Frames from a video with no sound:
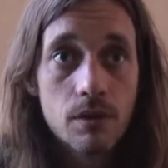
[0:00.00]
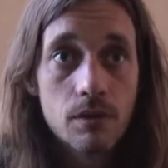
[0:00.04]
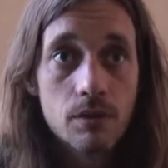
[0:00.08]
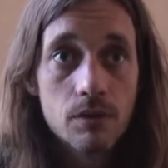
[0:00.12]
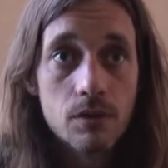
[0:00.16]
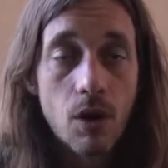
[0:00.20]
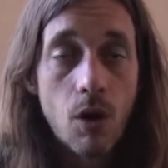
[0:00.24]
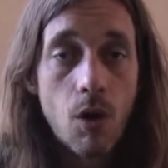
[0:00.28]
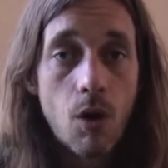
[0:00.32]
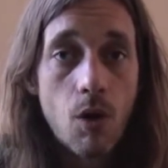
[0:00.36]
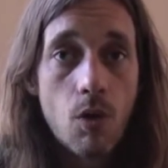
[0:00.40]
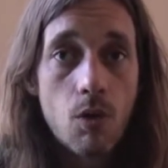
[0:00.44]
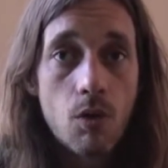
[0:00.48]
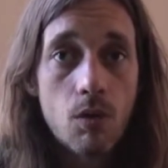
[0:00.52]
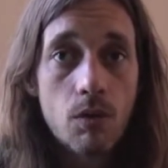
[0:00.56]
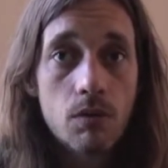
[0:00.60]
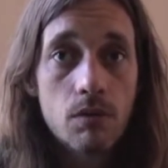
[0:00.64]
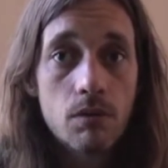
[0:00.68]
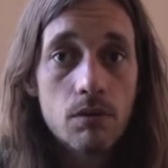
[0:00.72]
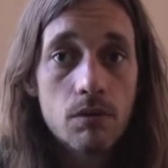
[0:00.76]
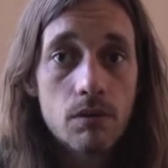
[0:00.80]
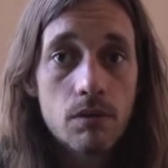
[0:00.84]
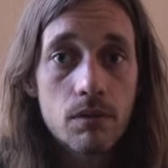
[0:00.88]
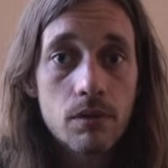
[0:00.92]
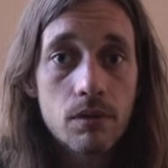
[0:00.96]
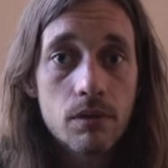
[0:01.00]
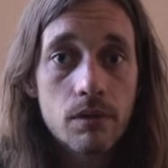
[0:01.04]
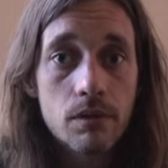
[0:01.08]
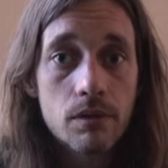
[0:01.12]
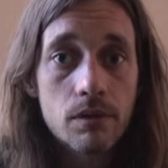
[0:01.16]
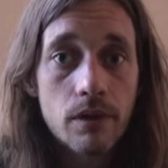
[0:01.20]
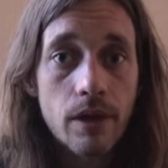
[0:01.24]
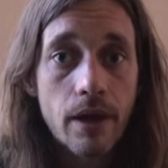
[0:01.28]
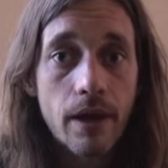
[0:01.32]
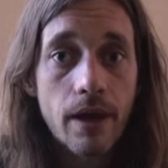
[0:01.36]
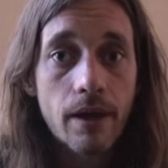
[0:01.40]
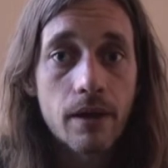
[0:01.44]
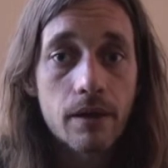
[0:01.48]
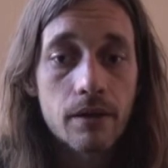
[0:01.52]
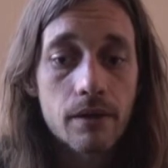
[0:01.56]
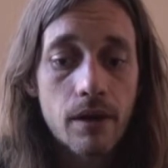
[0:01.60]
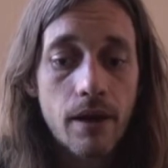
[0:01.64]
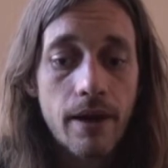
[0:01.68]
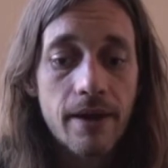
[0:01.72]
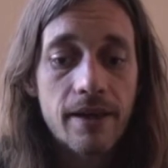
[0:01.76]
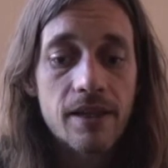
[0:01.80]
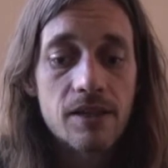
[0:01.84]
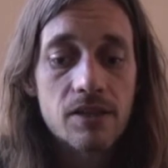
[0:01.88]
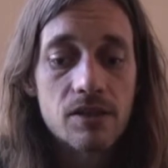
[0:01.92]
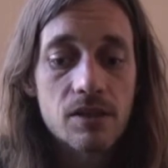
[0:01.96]
So, yeah,
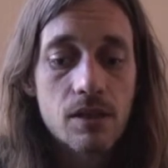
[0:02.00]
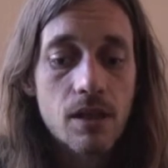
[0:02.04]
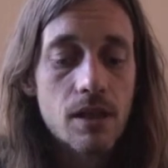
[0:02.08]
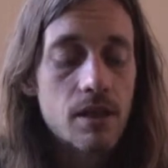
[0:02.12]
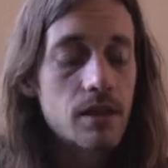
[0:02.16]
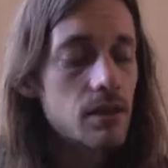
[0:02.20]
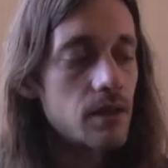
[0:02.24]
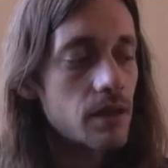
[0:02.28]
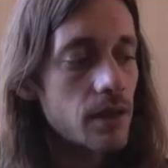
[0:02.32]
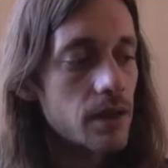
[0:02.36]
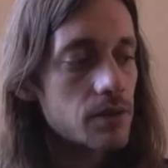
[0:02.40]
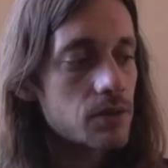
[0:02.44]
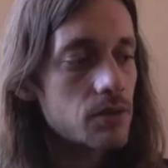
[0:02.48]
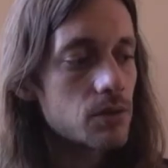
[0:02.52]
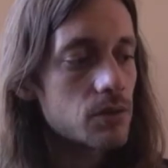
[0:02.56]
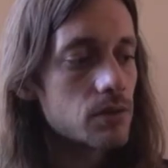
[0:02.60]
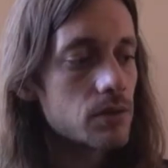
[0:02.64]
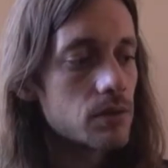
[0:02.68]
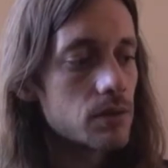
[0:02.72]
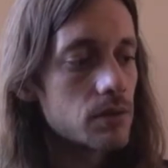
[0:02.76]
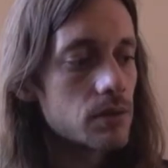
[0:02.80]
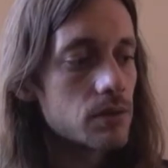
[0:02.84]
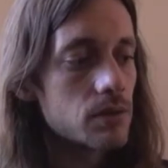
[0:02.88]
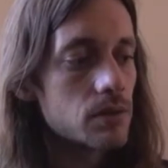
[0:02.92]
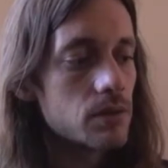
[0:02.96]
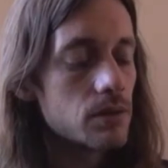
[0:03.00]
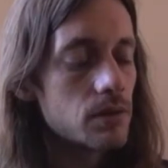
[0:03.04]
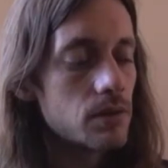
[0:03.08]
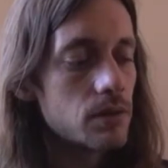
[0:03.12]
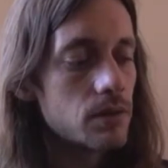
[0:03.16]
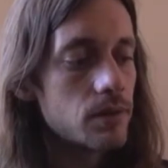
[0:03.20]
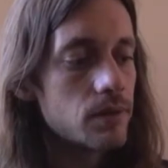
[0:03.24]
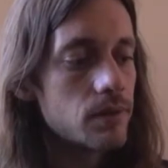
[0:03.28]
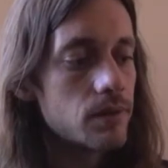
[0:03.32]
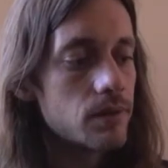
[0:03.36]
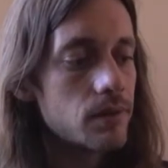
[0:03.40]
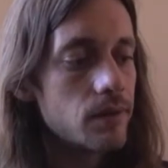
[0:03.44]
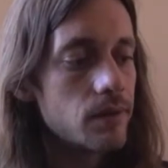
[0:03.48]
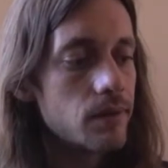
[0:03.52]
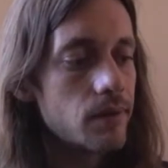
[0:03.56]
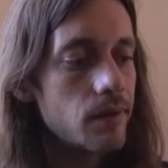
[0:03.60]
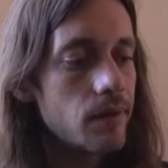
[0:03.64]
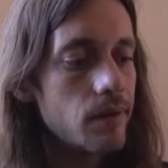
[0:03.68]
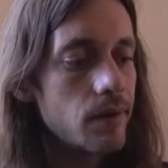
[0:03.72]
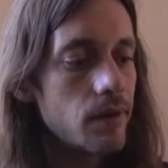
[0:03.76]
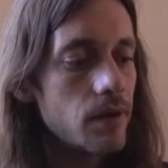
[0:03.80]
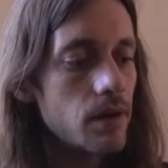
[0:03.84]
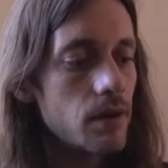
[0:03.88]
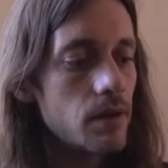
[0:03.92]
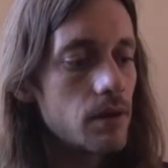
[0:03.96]
I guess then the answer,
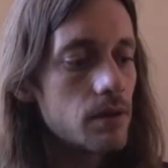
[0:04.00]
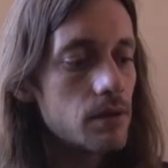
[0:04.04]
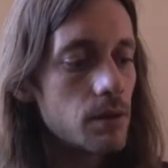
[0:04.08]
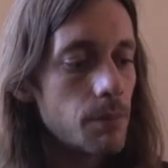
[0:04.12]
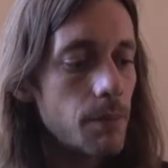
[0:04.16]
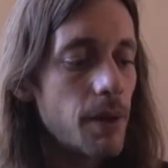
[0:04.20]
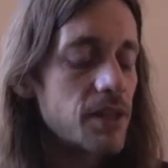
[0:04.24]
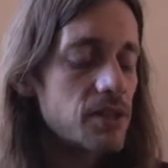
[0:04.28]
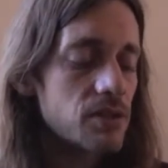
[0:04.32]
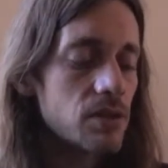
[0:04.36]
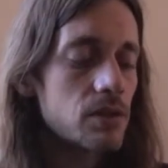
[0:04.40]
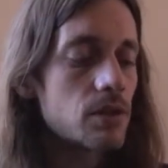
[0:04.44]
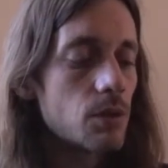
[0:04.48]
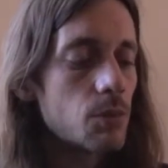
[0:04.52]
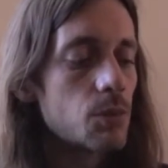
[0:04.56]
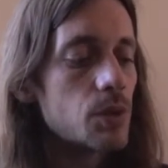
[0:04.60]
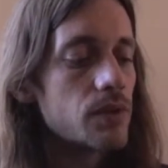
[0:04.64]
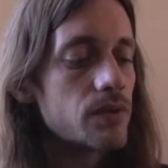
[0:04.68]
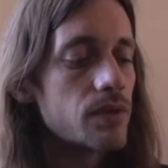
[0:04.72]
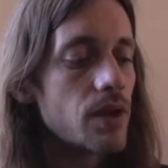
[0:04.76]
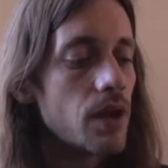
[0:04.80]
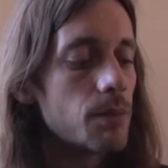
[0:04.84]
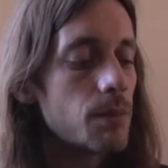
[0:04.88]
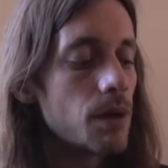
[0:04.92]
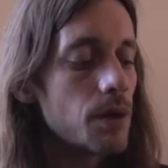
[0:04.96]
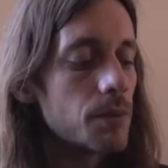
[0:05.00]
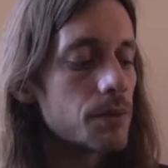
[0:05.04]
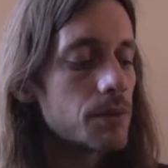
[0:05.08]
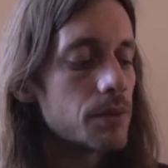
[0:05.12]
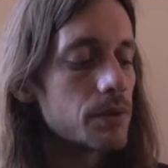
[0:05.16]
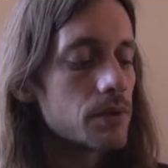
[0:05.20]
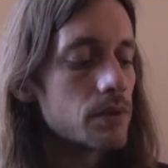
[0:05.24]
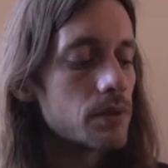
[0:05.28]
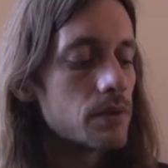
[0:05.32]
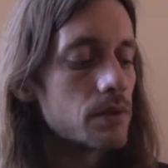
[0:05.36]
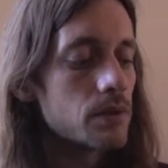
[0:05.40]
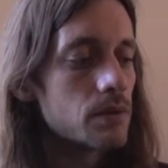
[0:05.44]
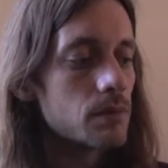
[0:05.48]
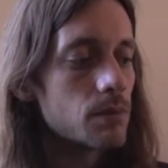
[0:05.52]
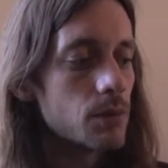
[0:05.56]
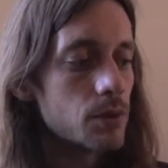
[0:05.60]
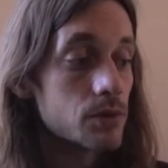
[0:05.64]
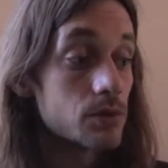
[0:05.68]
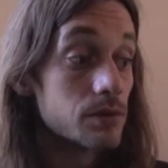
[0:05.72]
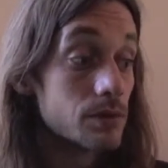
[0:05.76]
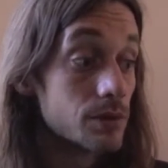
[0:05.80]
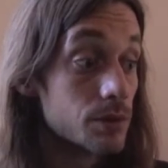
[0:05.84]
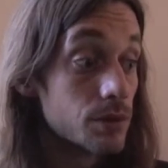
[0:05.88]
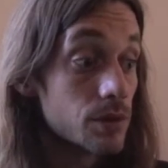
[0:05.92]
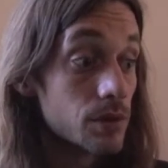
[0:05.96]
the best thing that we've come up with,
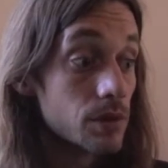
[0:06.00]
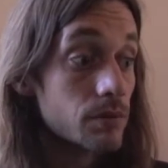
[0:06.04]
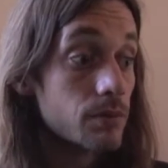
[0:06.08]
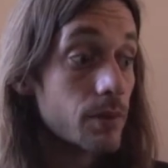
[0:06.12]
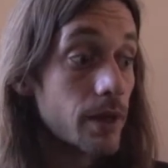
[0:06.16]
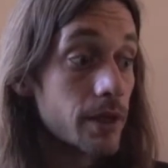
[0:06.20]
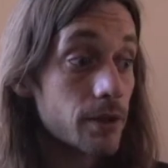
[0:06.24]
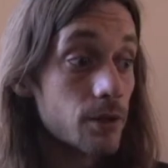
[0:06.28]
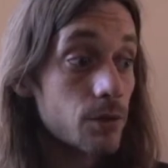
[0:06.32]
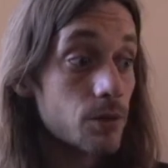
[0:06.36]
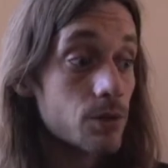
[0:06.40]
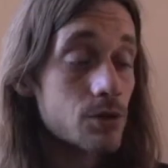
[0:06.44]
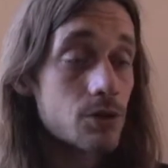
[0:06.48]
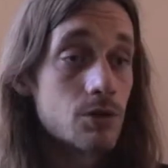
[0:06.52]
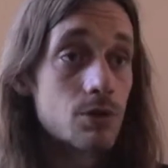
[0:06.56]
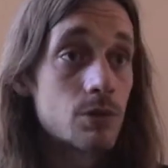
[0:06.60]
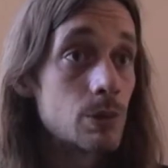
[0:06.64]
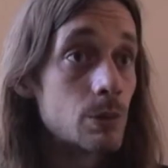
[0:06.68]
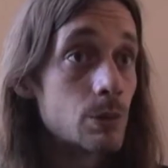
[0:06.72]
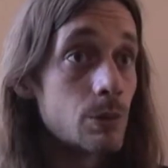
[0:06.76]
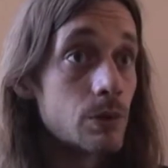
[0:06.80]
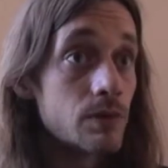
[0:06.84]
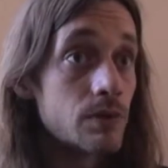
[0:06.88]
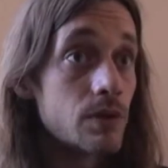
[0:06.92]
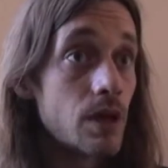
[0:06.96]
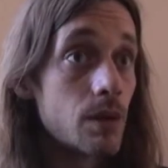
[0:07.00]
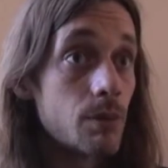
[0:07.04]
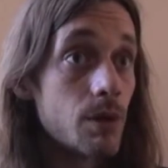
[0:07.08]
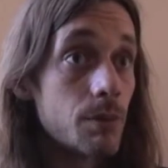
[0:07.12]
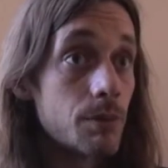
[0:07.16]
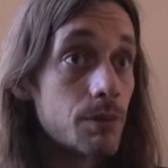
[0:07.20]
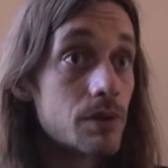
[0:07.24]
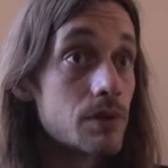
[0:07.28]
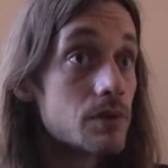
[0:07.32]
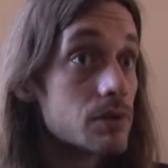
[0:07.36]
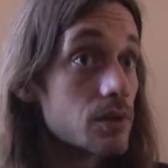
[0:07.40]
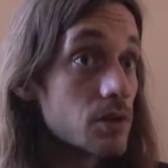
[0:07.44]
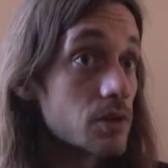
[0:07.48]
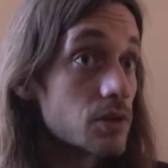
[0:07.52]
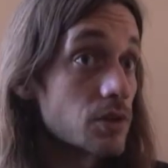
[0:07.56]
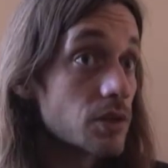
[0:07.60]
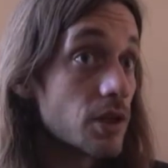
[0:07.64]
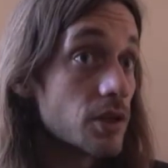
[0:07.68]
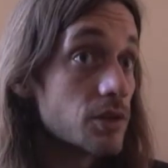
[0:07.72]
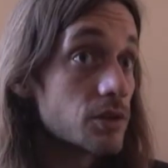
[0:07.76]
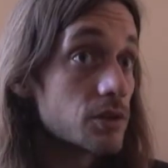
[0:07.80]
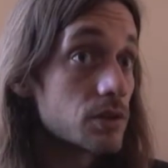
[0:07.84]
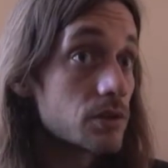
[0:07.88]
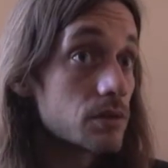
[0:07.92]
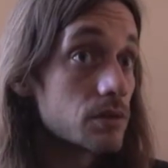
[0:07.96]
most lucrative micro-industry that we've come up with is
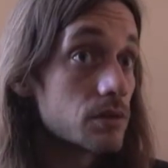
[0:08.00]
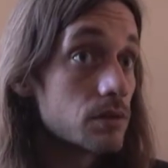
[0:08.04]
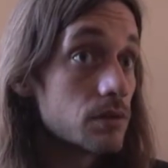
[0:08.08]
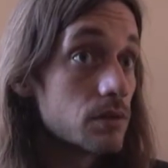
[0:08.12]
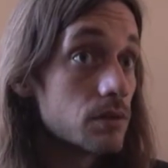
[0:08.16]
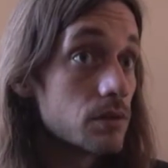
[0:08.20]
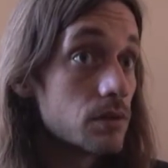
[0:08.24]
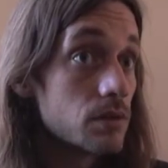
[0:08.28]
education.